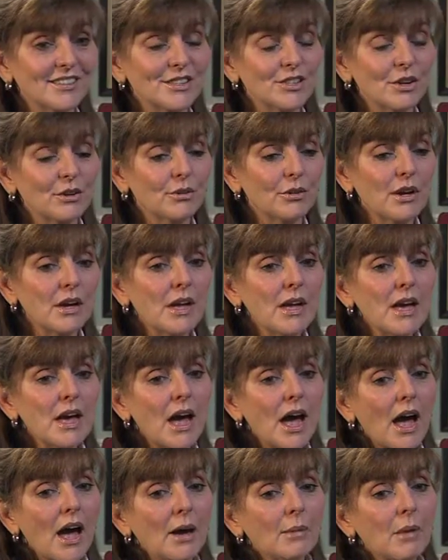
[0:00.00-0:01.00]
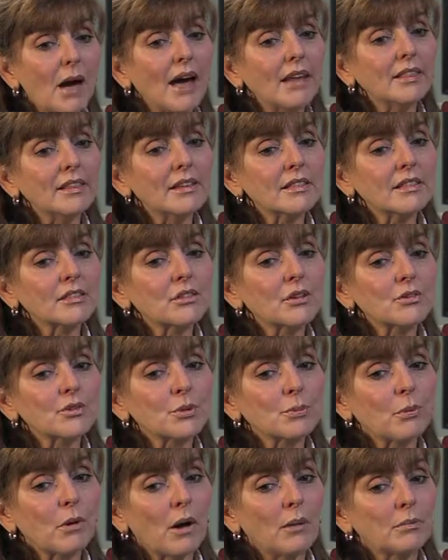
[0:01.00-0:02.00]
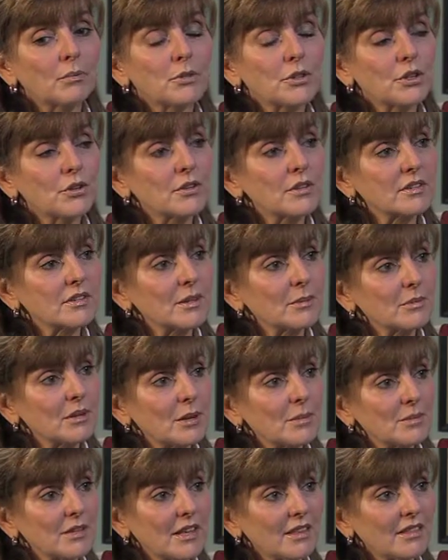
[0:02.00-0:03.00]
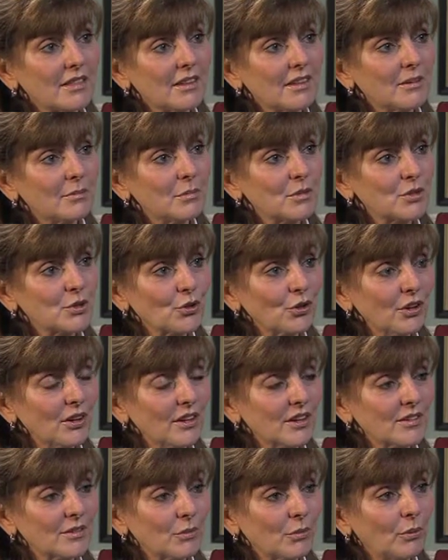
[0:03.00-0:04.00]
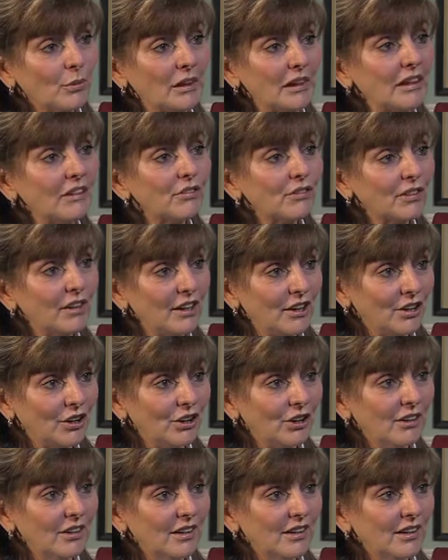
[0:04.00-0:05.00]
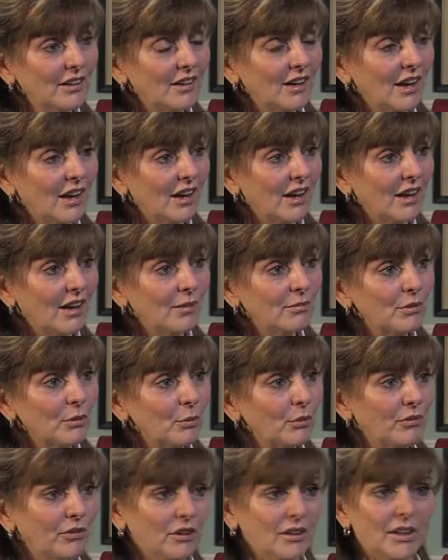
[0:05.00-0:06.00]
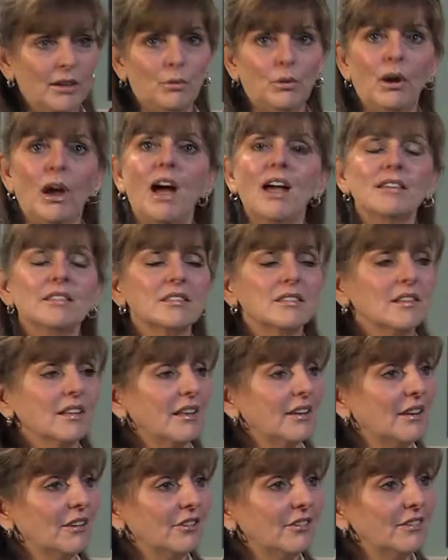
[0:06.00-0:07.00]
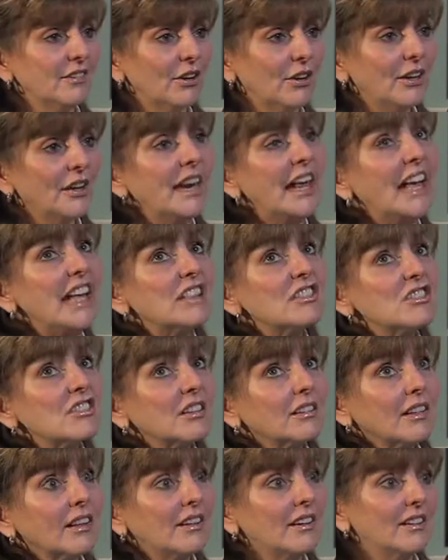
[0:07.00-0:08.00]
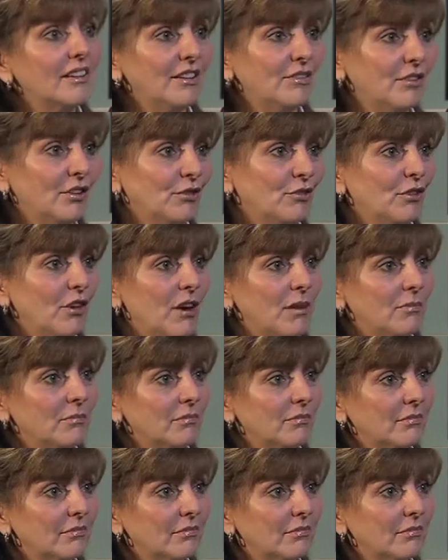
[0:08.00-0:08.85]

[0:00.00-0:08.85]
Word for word: So, um, I think that those are problems too. That sometimes I think Missourians, when we live here, uh, that we feel like we're isolated and insulated even from.